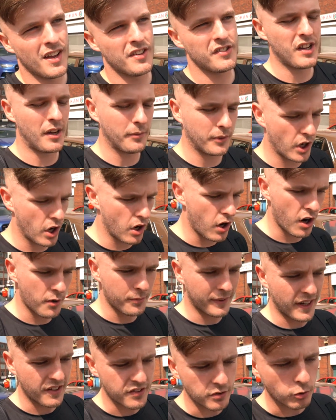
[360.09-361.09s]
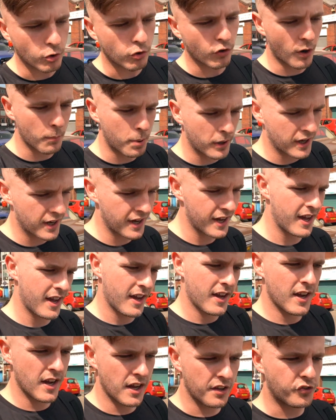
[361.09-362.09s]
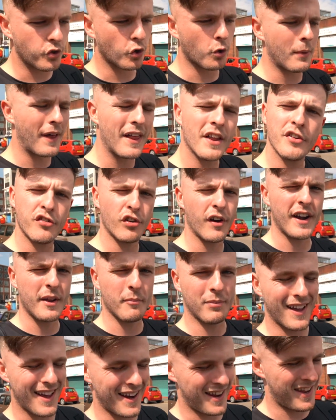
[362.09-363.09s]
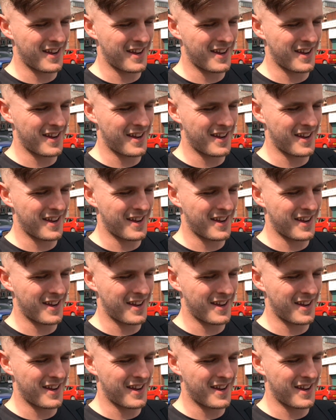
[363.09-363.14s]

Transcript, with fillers: Time to go home and get some grub and talk about this training plan.